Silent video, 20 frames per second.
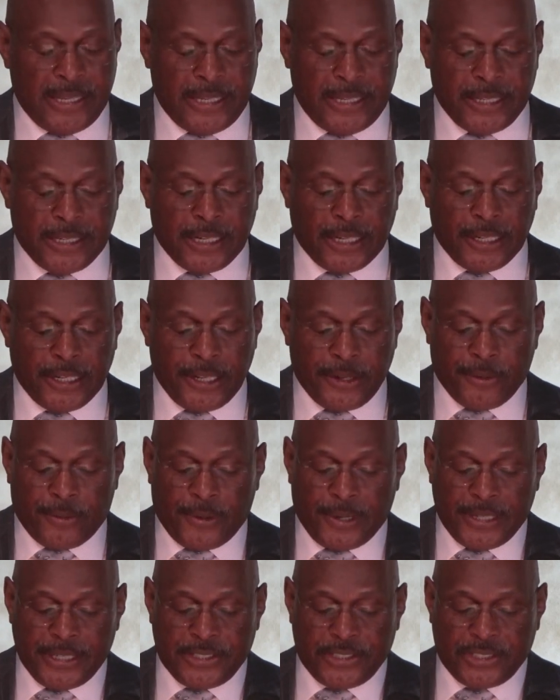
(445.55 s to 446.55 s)
It
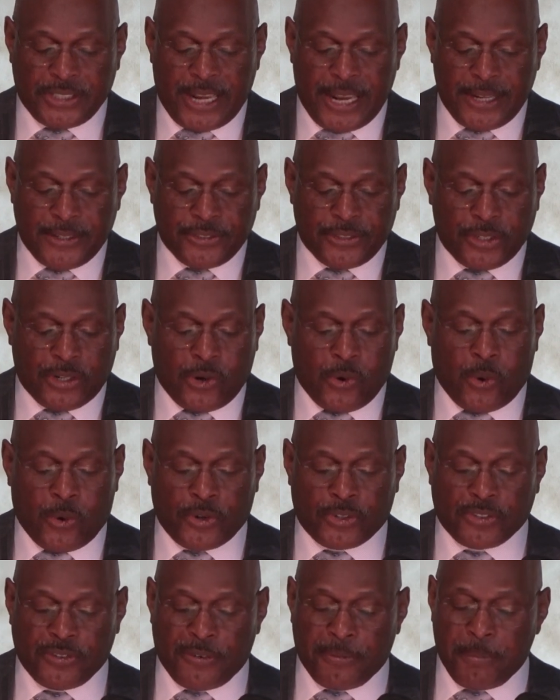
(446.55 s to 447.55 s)
literally changed the
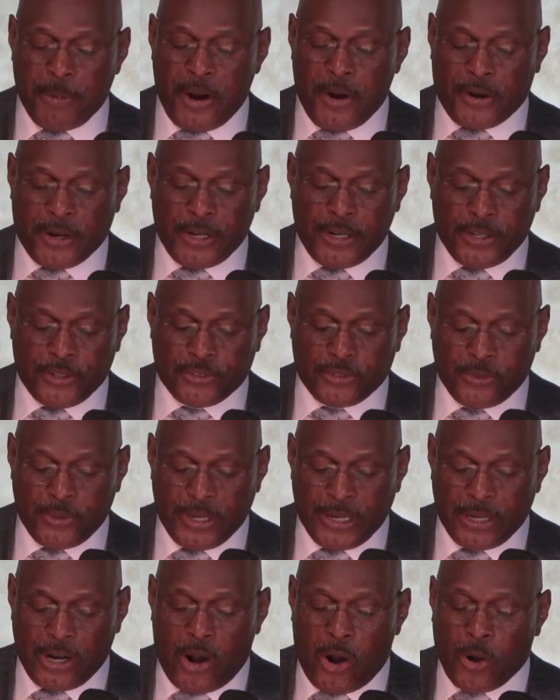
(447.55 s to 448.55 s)
course of American
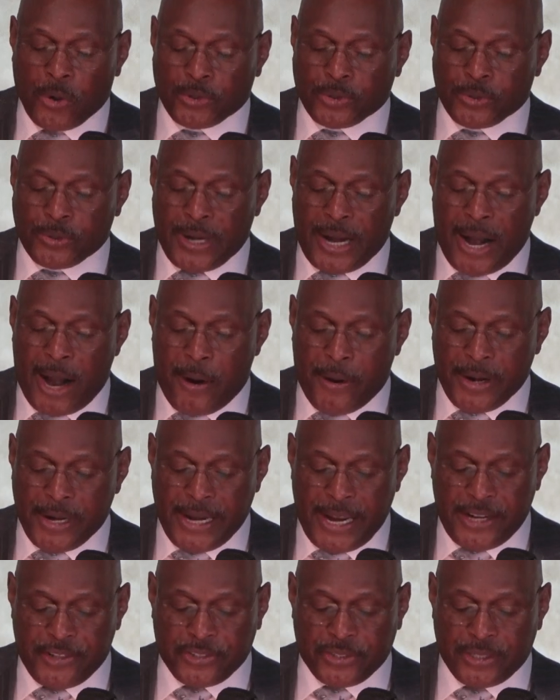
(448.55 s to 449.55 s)
history and altered our
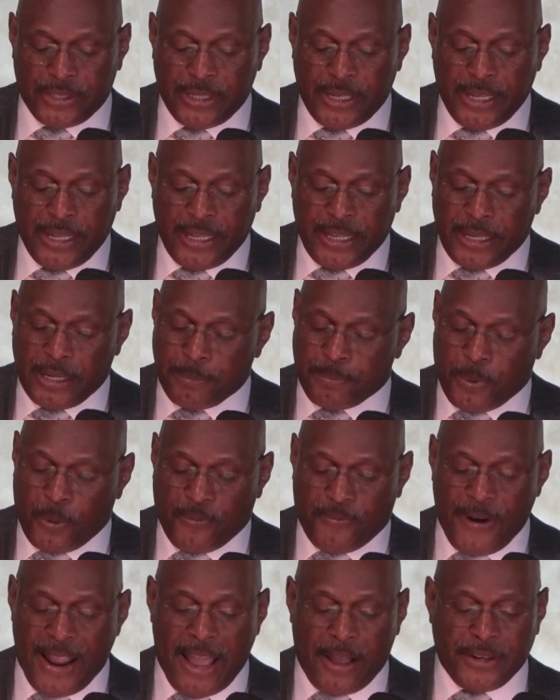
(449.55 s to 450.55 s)
nation in
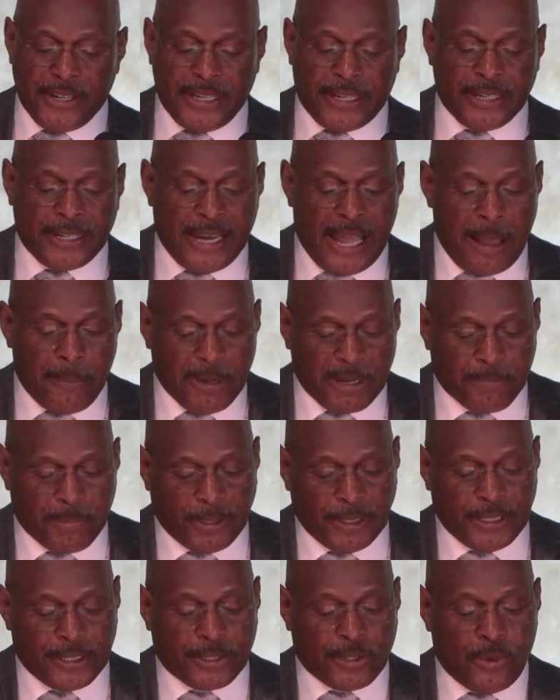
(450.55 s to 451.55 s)
profound
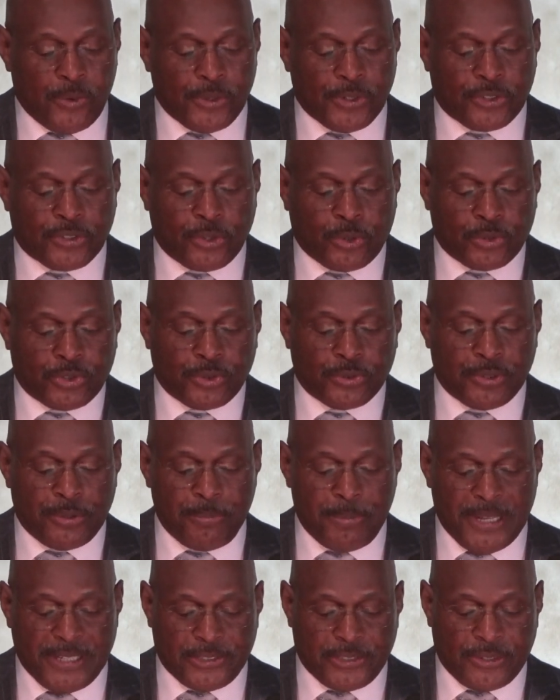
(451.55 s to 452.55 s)
economic, political, and social
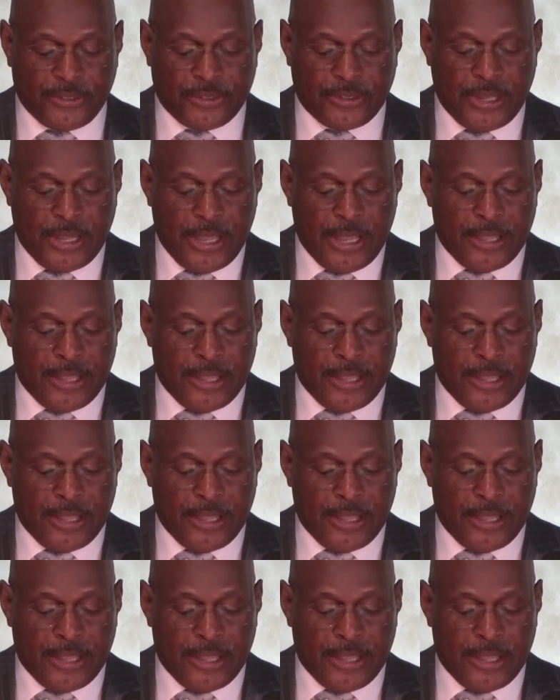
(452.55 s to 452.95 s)
dimensions